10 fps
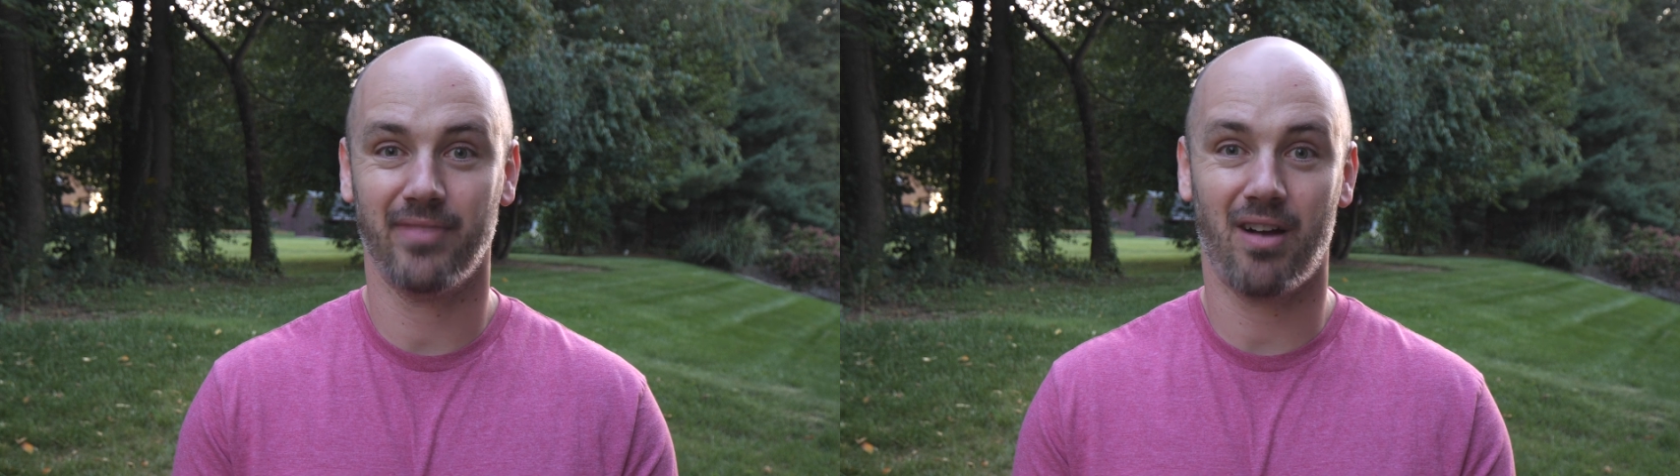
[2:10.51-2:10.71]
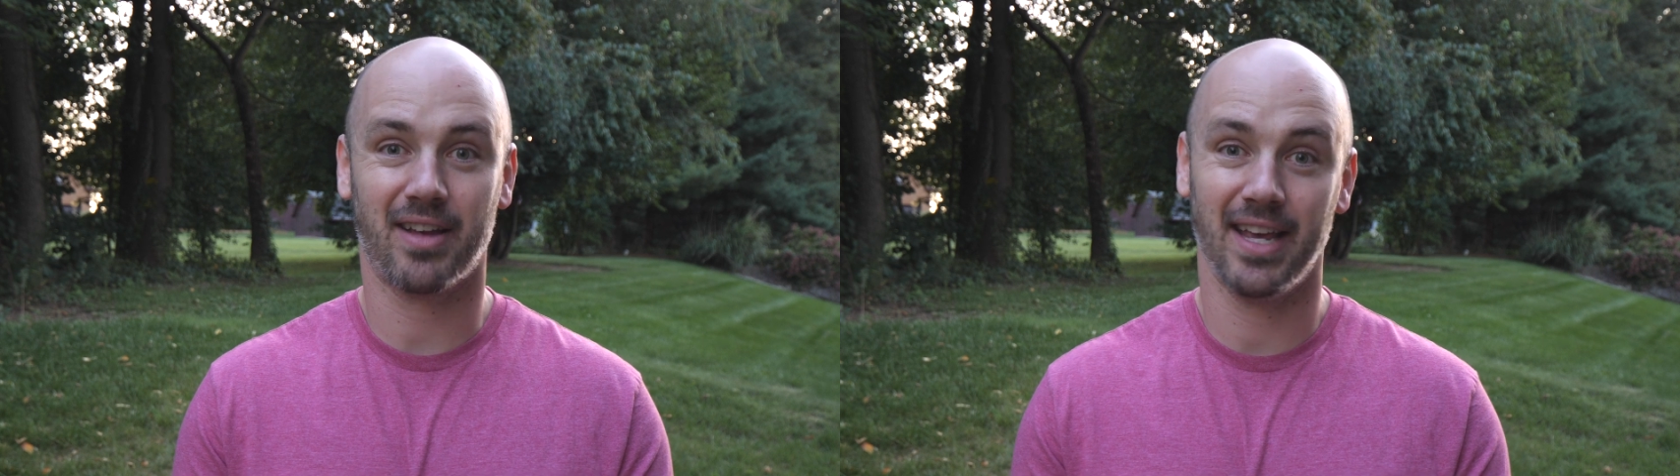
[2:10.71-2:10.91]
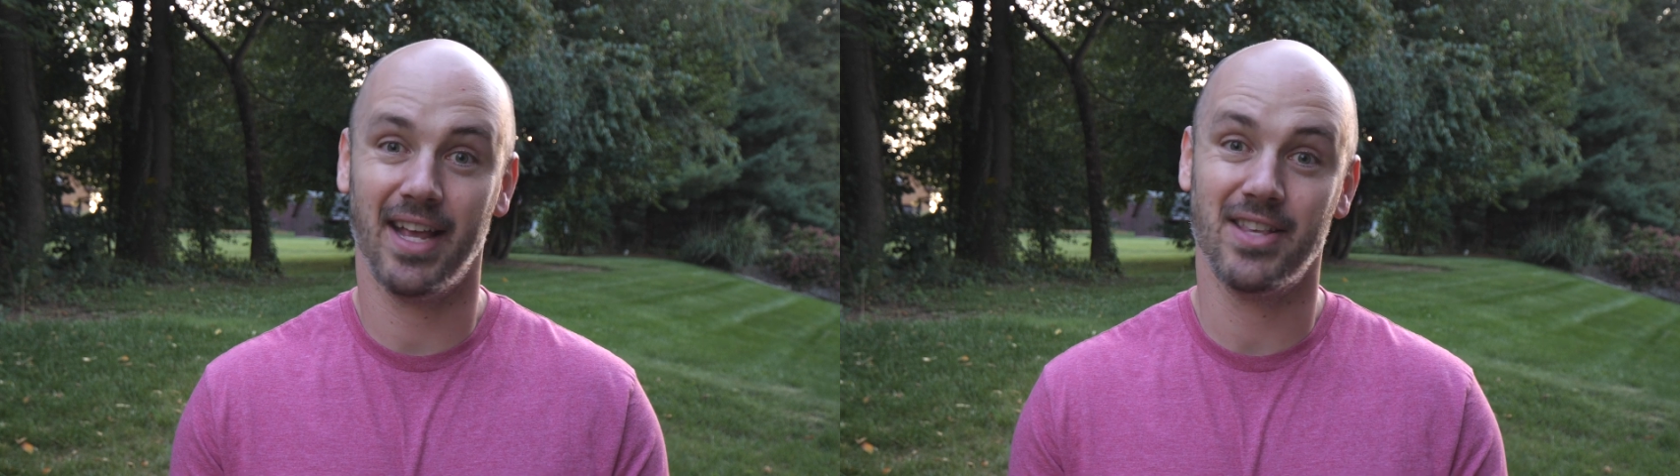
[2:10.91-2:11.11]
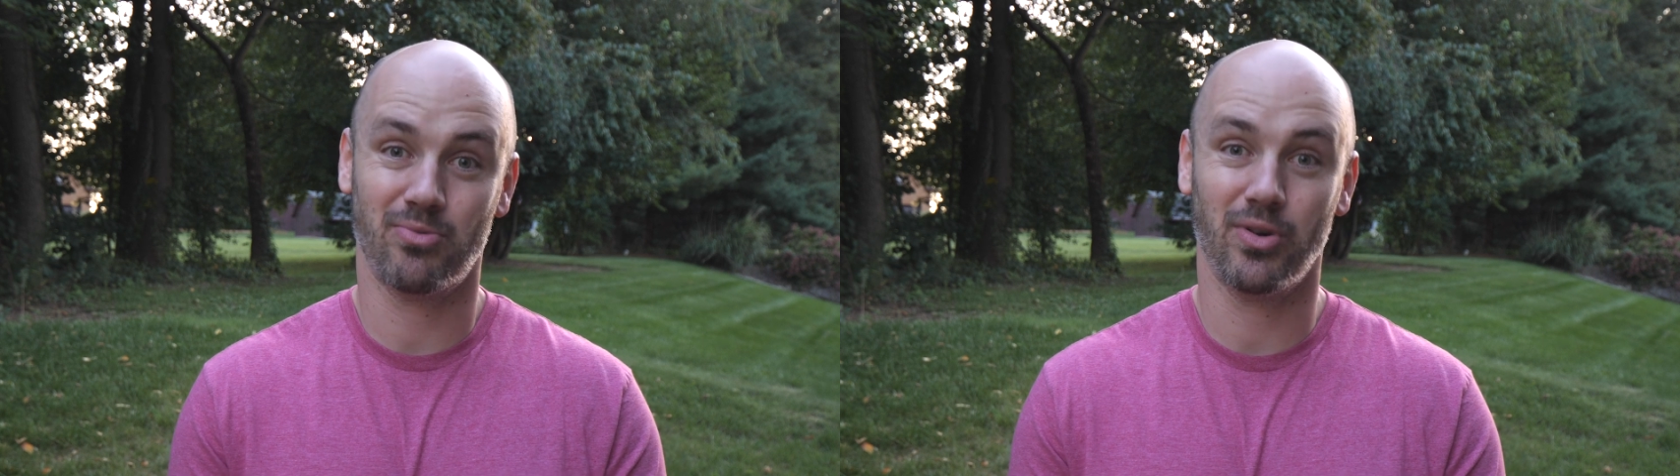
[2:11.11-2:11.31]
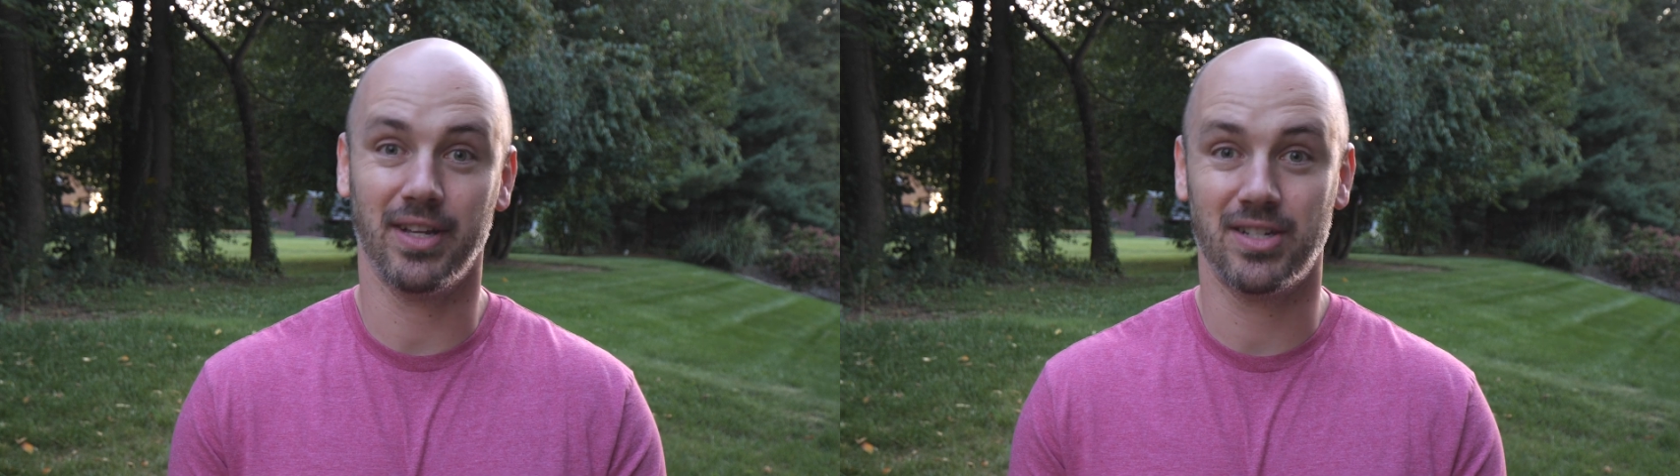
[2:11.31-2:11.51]
our
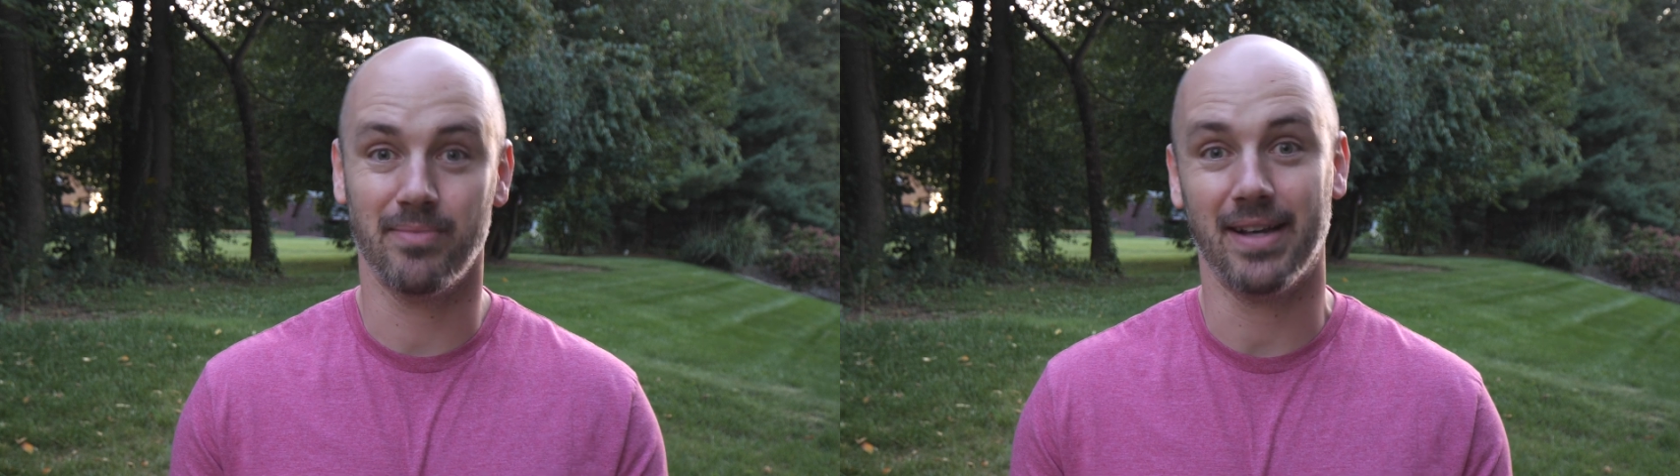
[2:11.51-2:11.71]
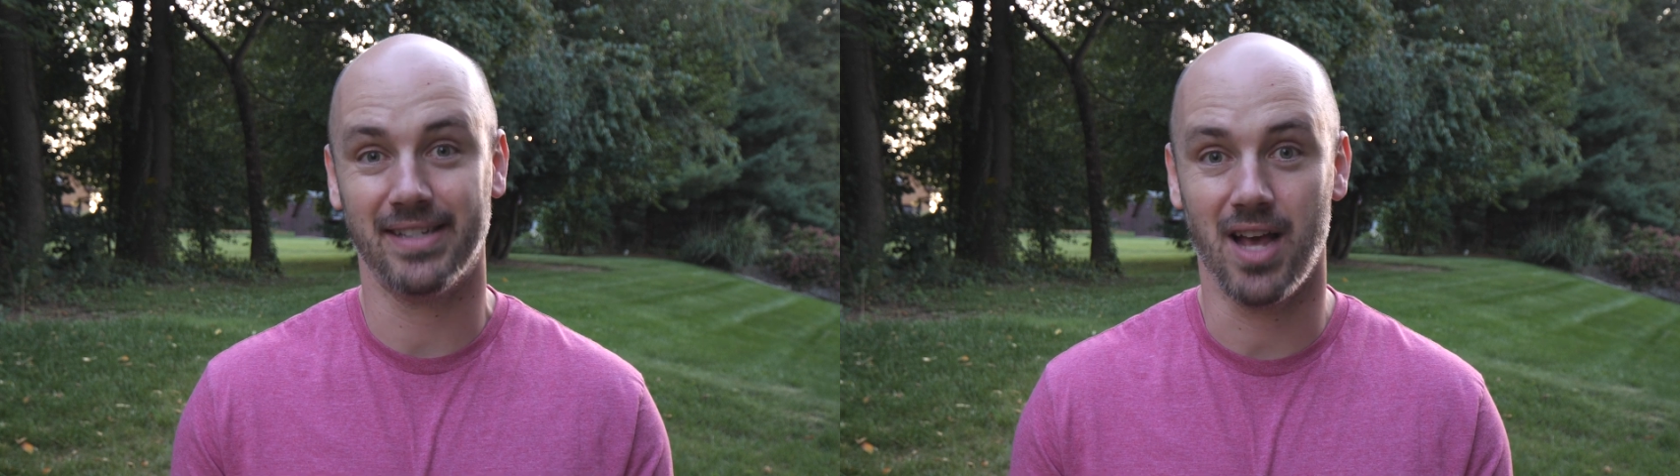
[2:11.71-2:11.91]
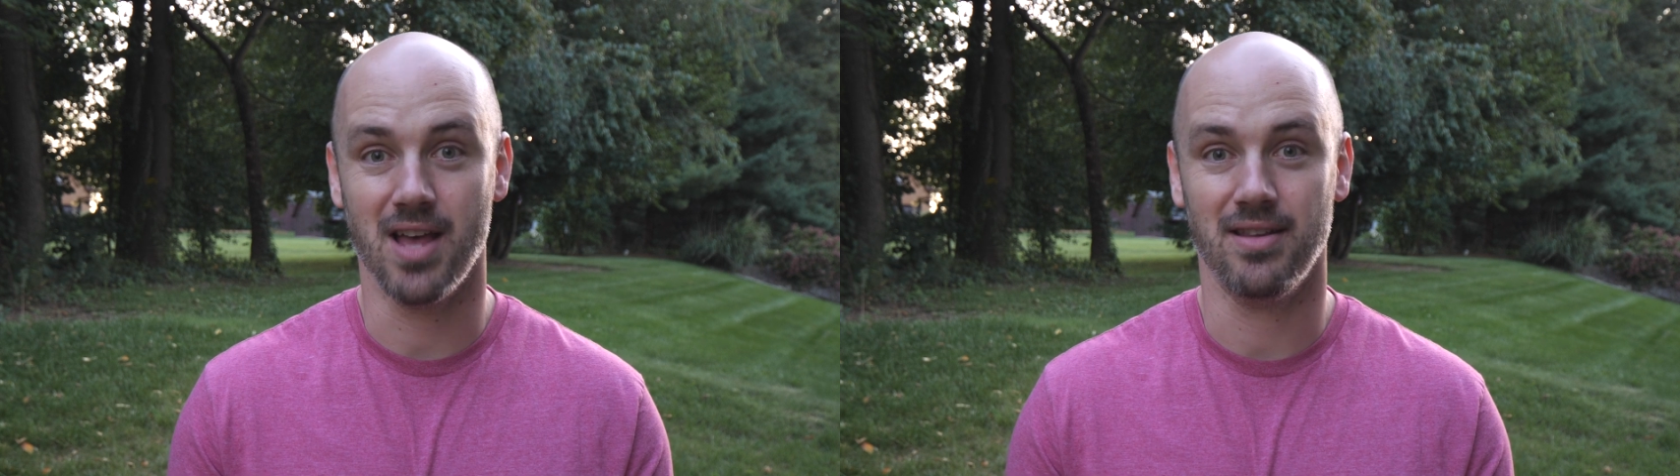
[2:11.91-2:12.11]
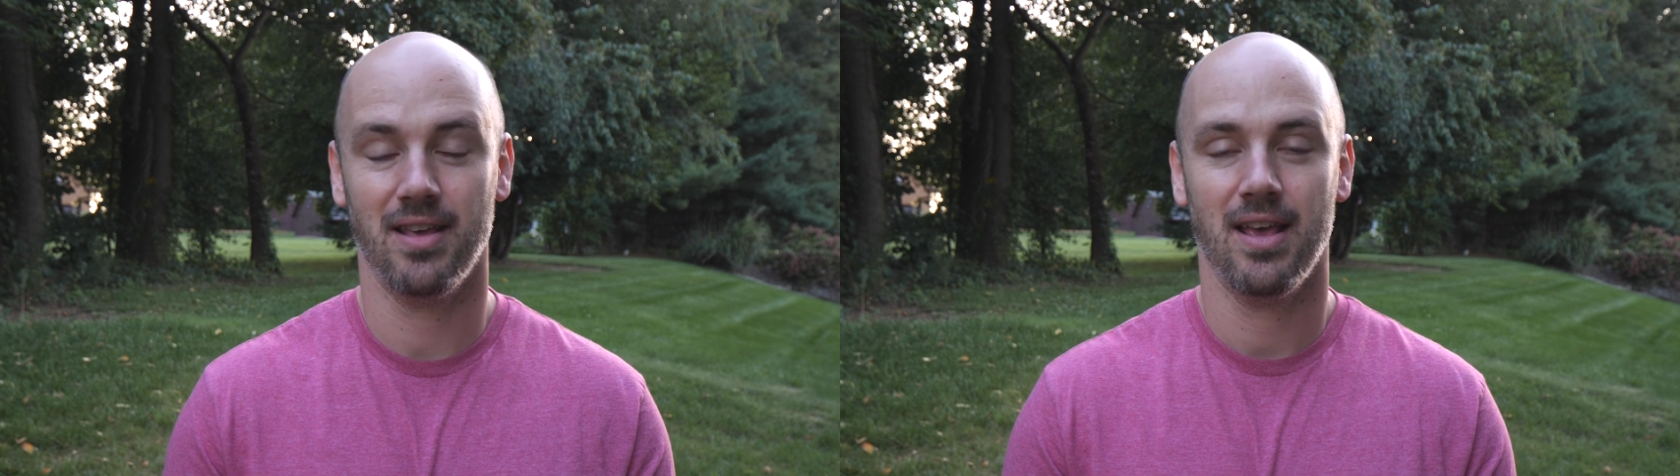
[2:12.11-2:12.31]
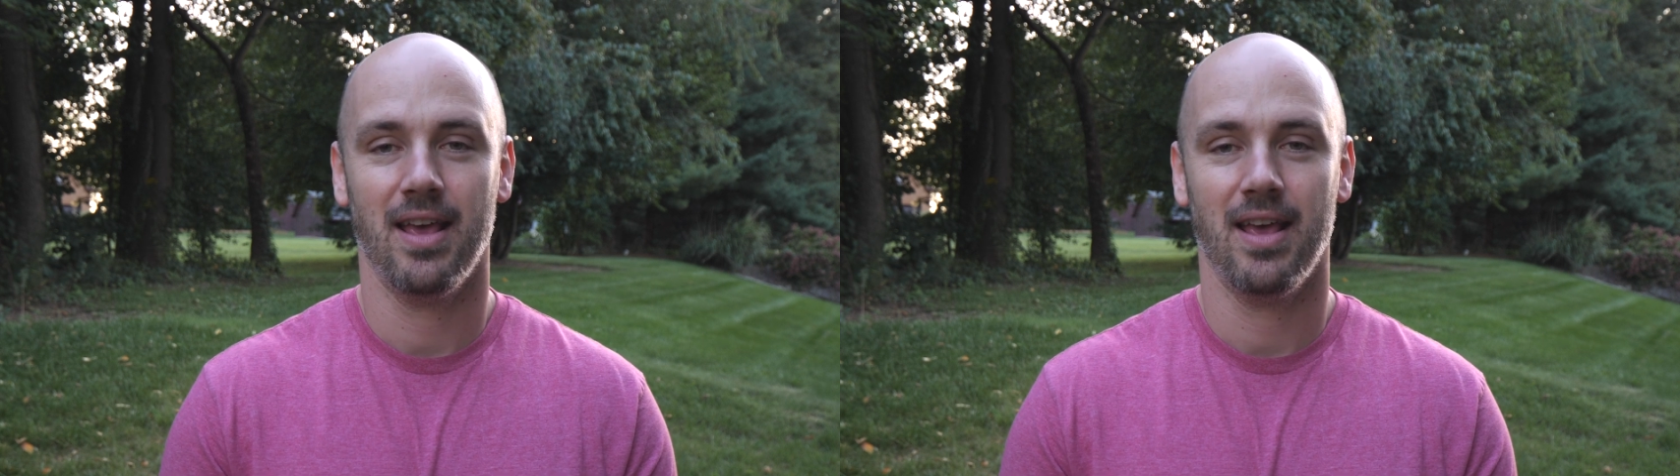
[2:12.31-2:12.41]
kids, really to my son.